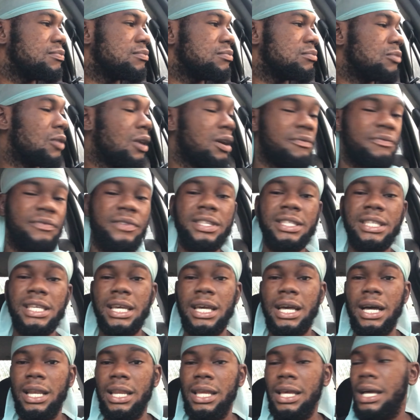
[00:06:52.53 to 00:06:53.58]
but
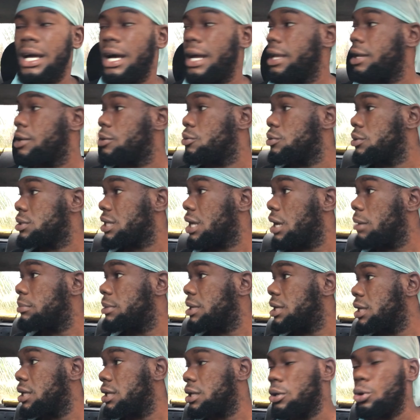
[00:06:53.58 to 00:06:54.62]
physically, cause you know what i
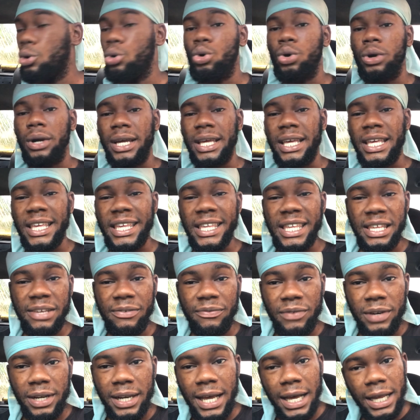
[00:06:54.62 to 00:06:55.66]
mean. Look,
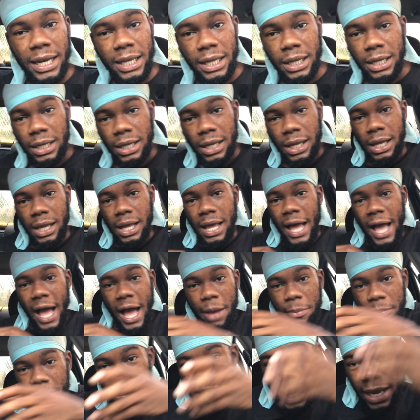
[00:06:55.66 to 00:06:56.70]
evil daddy. I
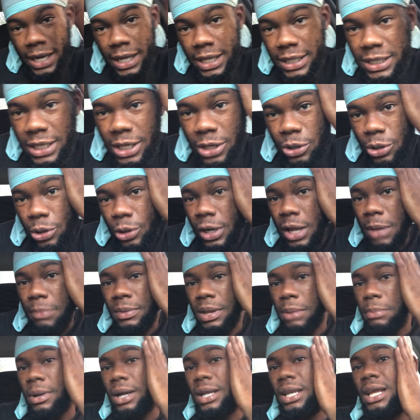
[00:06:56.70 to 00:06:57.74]
mean, I'm them
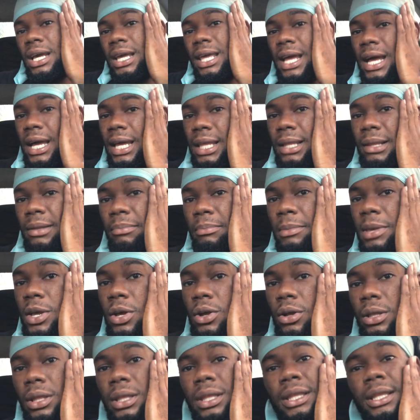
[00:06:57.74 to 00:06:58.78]
the man they can be,
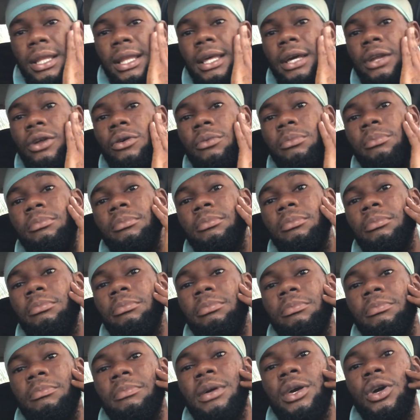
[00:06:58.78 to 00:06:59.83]
you know,
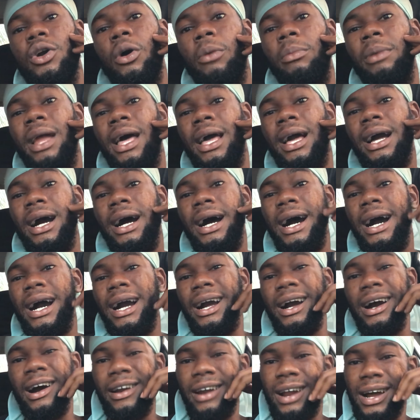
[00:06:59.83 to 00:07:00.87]
become like a, a
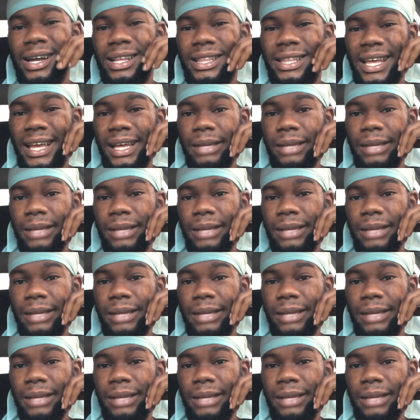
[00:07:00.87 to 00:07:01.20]
character